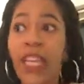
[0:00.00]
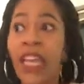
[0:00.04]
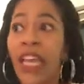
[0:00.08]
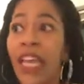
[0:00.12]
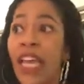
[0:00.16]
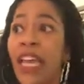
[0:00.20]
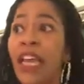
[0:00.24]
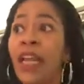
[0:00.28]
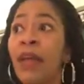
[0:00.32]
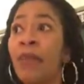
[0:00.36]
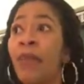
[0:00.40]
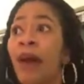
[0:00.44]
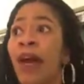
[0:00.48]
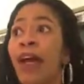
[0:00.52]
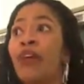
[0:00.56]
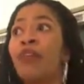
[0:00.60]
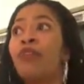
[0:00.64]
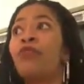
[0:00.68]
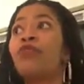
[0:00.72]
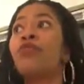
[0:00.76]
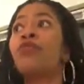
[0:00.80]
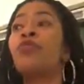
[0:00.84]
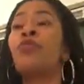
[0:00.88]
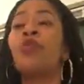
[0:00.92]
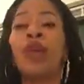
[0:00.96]
And anybody
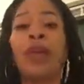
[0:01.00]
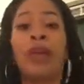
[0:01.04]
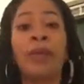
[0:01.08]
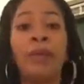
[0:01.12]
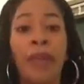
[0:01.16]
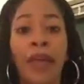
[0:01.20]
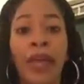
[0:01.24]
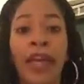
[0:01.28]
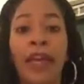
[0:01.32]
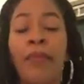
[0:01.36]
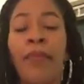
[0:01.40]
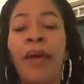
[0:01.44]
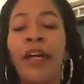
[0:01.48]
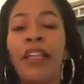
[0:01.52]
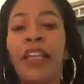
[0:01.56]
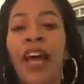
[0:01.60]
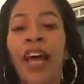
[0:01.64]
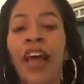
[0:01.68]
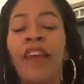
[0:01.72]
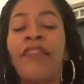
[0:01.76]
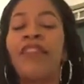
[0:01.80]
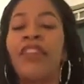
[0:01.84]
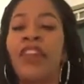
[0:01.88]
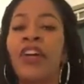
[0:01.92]
who's going to be in my life,